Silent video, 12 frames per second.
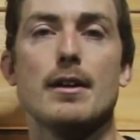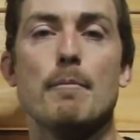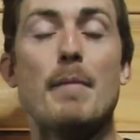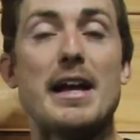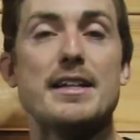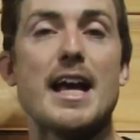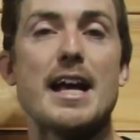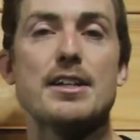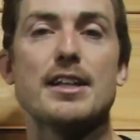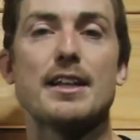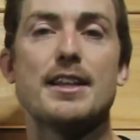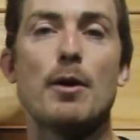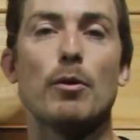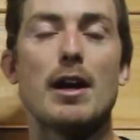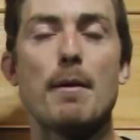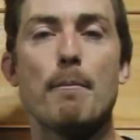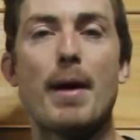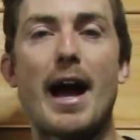maintains that they were
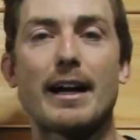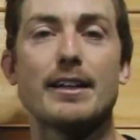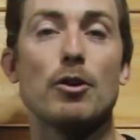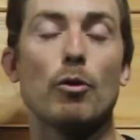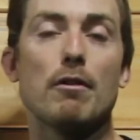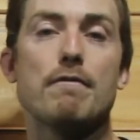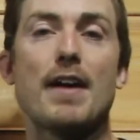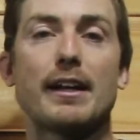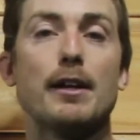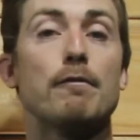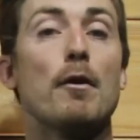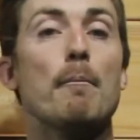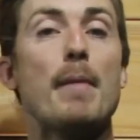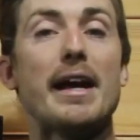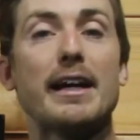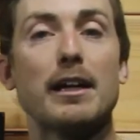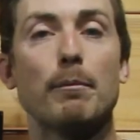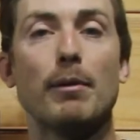impacted or affected from
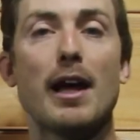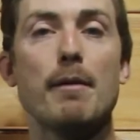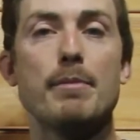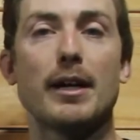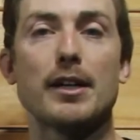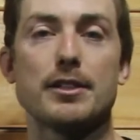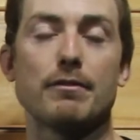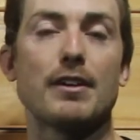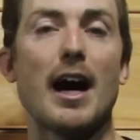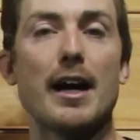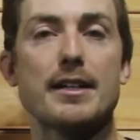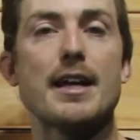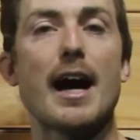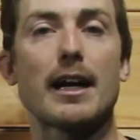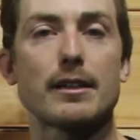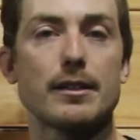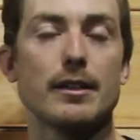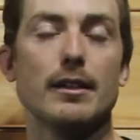making a play because of
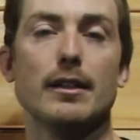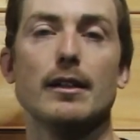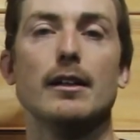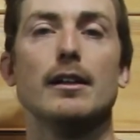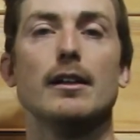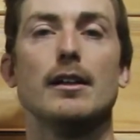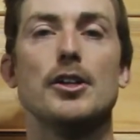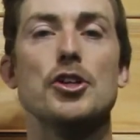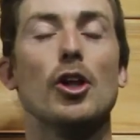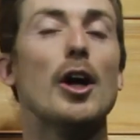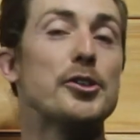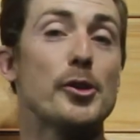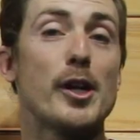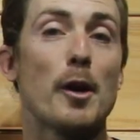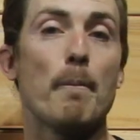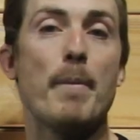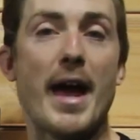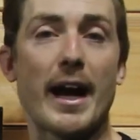contact. You'll also hear
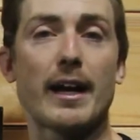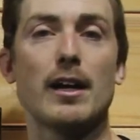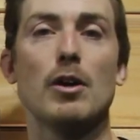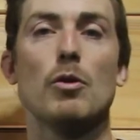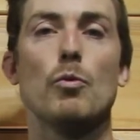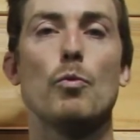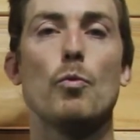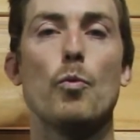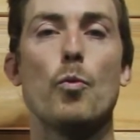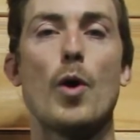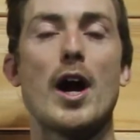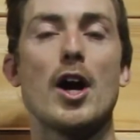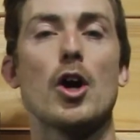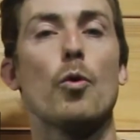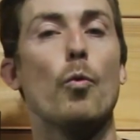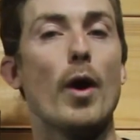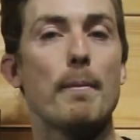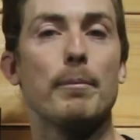pick, where
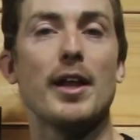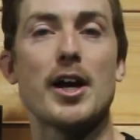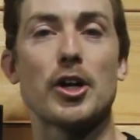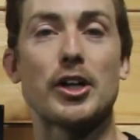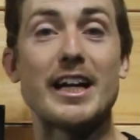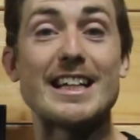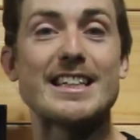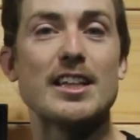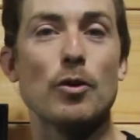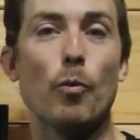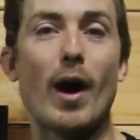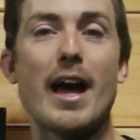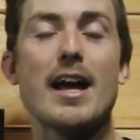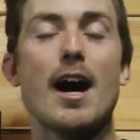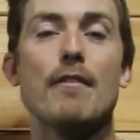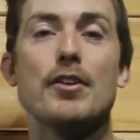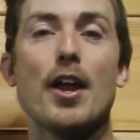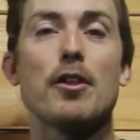one player gets in the way
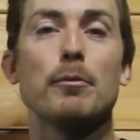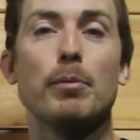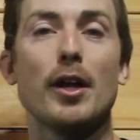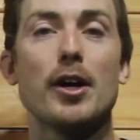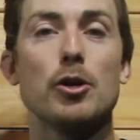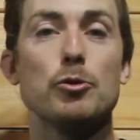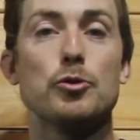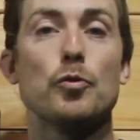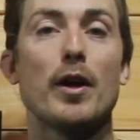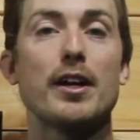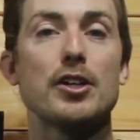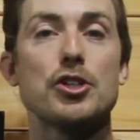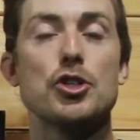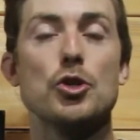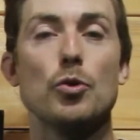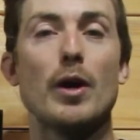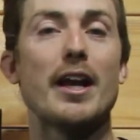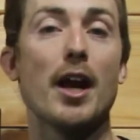of another player who's running
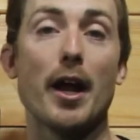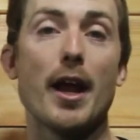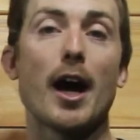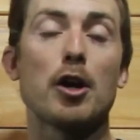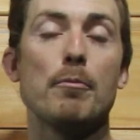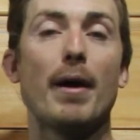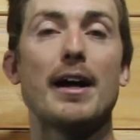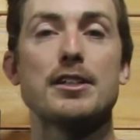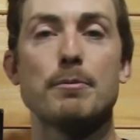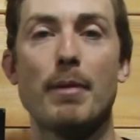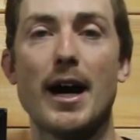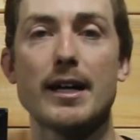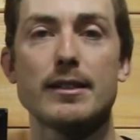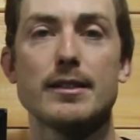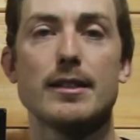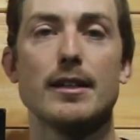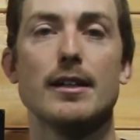to an unoccupied spot.